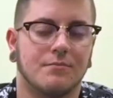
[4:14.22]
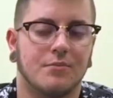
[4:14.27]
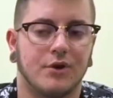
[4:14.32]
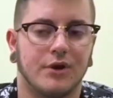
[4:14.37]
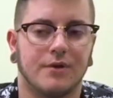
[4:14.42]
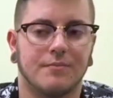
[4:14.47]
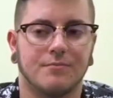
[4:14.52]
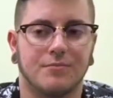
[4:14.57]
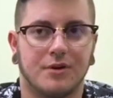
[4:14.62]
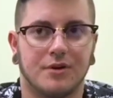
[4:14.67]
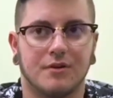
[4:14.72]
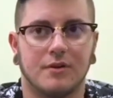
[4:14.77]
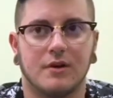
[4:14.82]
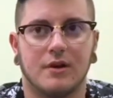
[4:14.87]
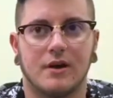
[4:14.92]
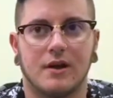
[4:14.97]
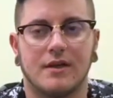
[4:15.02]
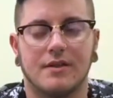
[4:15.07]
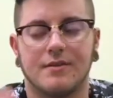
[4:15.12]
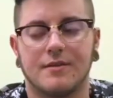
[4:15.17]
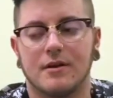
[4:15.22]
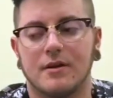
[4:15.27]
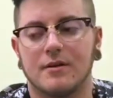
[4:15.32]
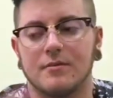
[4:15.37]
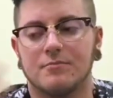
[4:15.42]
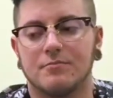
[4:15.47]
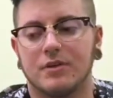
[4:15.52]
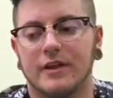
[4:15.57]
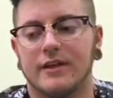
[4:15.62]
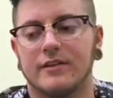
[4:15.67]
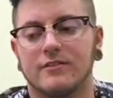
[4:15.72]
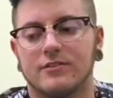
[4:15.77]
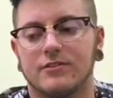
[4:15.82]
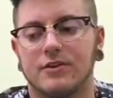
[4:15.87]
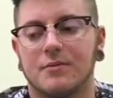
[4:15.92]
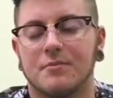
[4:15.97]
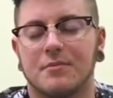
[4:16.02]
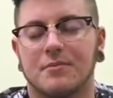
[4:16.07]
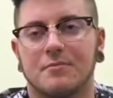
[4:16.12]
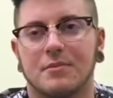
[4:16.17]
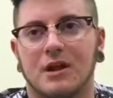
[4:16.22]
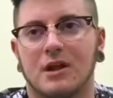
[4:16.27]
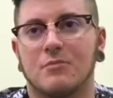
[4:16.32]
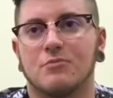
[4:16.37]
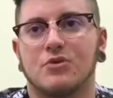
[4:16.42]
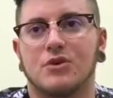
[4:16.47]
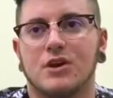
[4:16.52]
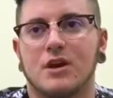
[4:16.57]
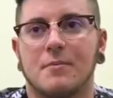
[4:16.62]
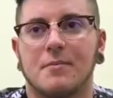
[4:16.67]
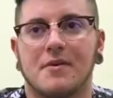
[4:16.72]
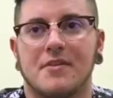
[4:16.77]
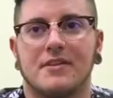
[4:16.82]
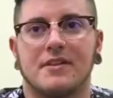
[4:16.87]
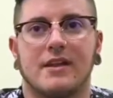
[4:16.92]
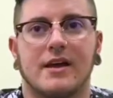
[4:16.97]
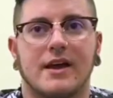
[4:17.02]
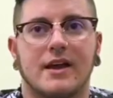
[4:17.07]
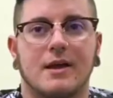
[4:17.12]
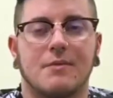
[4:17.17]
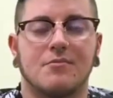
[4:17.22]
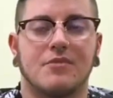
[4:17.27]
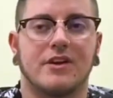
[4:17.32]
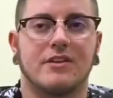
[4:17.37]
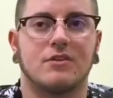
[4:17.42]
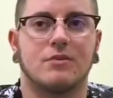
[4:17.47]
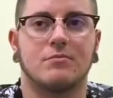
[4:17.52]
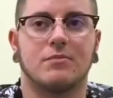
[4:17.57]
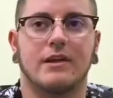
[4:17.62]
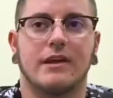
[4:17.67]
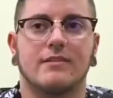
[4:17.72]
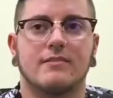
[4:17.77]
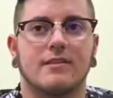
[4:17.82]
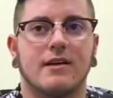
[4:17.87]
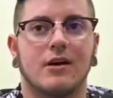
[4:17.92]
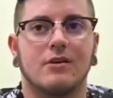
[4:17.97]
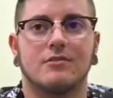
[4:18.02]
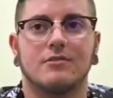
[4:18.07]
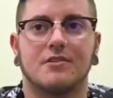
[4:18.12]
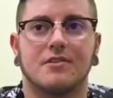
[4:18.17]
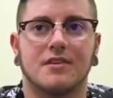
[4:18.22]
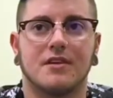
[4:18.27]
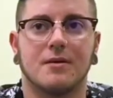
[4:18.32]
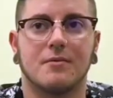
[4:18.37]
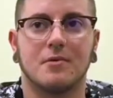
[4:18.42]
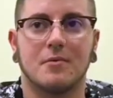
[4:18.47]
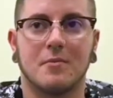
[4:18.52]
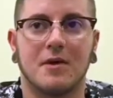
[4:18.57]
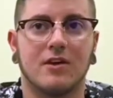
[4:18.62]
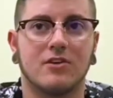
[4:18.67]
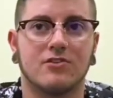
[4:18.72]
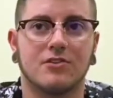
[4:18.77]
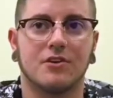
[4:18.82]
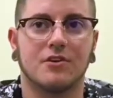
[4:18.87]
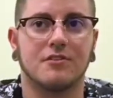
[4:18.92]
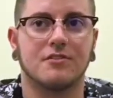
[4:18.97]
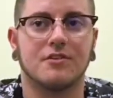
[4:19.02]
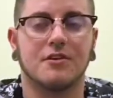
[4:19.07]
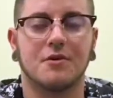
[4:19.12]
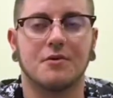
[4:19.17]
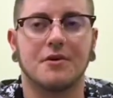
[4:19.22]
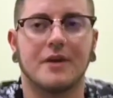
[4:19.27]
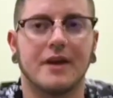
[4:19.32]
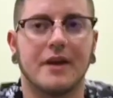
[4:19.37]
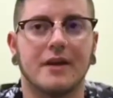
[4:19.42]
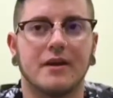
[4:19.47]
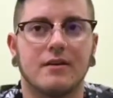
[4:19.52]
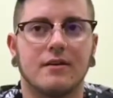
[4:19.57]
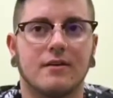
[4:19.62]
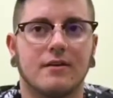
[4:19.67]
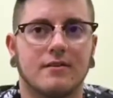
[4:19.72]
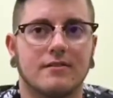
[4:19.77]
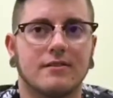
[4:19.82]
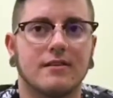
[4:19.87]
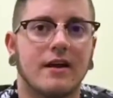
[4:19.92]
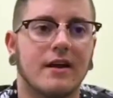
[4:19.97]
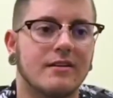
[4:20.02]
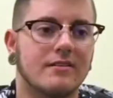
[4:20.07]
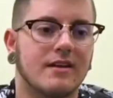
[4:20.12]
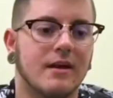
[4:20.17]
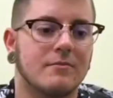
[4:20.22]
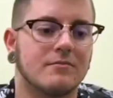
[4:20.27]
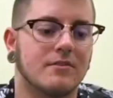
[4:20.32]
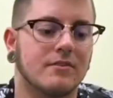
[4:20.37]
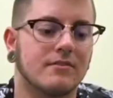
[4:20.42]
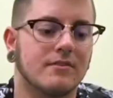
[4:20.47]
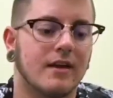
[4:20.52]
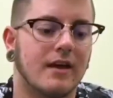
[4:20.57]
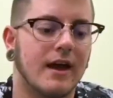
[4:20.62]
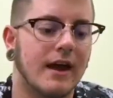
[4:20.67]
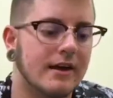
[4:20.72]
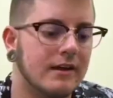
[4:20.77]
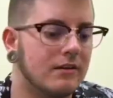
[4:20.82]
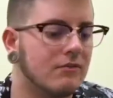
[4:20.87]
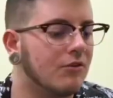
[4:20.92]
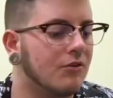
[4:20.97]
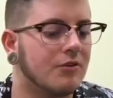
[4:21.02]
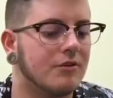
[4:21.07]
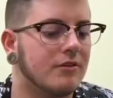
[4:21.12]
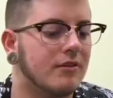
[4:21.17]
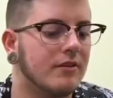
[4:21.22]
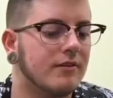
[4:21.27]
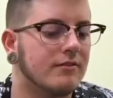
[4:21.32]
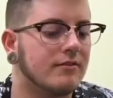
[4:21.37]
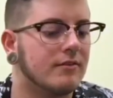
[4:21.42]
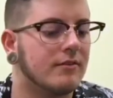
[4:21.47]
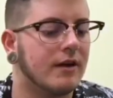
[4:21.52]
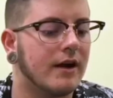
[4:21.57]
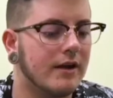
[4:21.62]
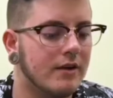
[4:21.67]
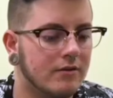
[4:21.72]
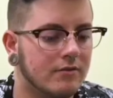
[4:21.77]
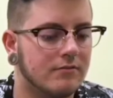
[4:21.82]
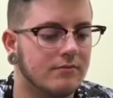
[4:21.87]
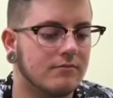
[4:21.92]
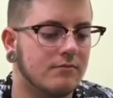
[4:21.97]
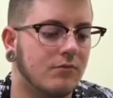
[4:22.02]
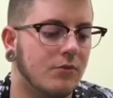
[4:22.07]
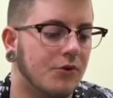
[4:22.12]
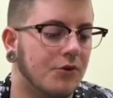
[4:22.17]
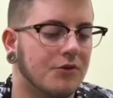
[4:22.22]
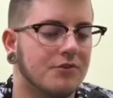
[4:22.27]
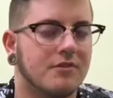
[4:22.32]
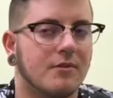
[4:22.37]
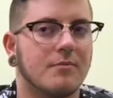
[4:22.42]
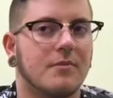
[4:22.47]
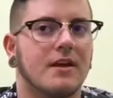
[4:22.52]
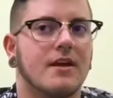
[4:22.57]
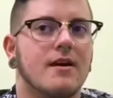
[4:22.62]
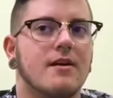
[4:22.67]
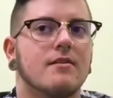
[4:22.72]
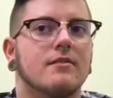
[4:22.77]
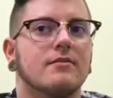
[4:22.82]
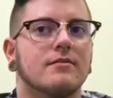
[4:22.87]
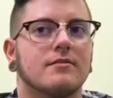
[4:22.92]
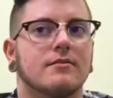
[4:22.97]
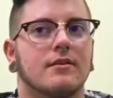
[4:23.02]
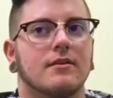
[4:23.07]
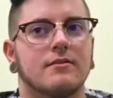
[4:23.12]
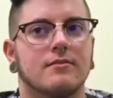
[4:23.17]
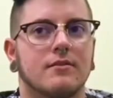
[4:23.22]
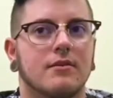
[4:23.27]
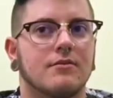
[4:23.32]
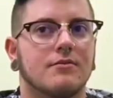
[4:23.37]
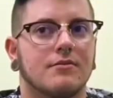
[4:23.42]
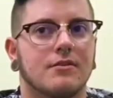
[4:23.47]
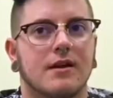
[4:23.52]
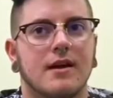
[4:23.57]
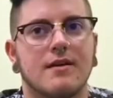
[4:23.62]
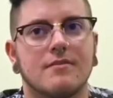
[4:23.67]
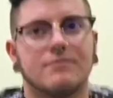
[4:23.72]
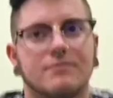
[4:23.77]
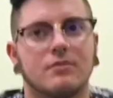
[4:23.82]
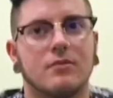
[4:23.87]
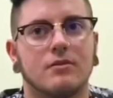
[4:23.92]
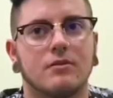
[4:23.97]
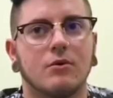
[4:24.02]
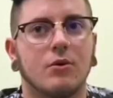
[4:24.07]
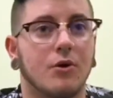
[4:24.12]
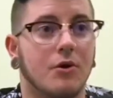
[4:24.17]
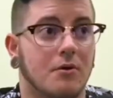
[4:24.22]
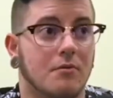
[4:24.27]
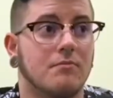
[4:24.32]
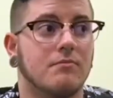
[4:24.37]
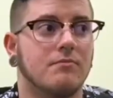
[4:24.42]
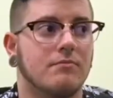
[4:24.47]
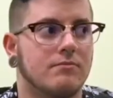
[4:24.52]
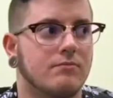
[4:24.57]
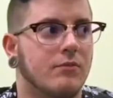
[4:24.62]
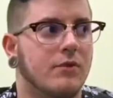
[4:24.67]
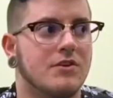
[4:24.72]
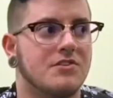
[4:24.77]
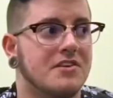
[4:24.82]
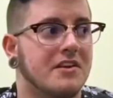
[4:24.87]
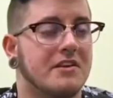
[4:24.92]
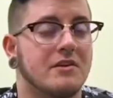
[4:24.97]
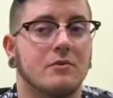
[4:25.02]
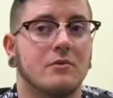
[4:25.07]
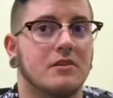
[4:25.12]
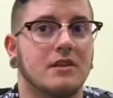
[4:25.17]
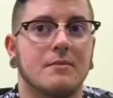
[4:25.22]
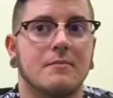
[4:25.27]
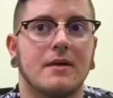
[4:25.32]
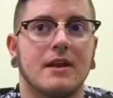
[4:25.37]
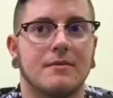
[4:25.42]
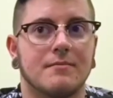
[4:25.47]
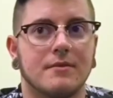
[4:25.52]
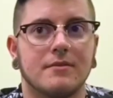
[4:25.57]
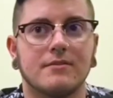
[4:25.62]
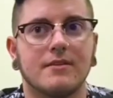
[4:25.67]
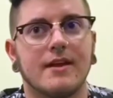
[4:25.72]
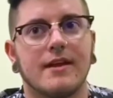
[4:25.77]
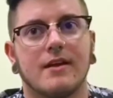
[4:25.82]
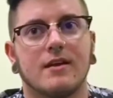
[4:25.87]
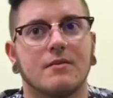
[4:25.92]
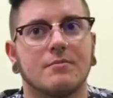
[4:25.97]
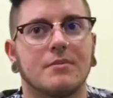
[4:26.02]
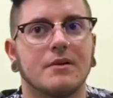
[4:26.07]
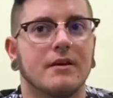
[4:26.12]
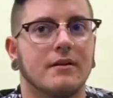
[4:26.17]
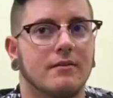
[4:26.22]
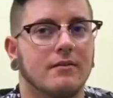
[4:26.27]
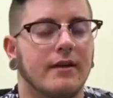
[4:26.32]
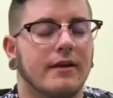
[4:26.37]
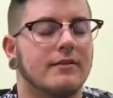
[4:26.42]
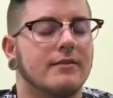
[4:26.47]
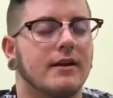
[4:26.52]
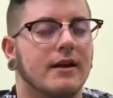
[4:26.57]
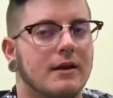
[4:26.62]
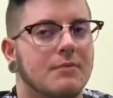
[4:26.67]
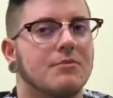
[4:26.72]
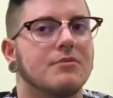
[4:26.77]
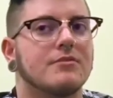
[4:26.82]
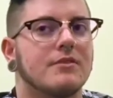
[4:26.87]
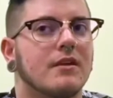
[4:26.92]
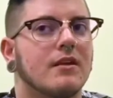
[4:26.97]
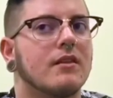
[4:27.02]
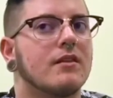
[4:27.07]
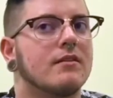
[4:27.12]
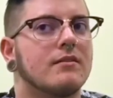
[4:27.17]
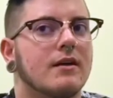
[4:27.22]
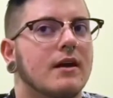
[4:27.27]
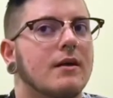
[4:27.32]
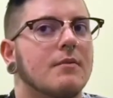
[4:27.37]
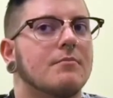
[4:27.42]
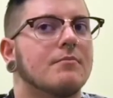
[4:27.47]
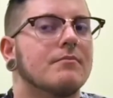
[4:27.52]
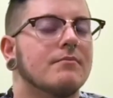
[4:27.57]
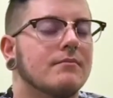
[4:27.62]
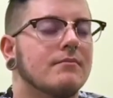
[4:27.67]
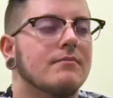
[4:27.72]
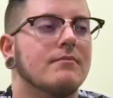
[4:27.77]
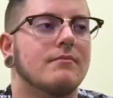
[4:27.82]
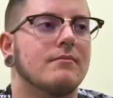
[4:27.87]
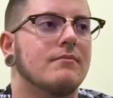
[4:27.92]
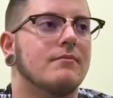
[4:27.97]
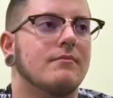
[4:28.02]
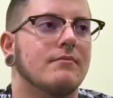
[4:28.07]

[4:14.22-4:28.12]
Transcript: bring, bring, uh, the plates start being put up on the line, I bring their plates out to them and make sure it's all right. Because a lot of times they'll say, I didn't order this, or I ordered something else because they're forgetful, or we genuinely made a mistake. But like 90% of the time,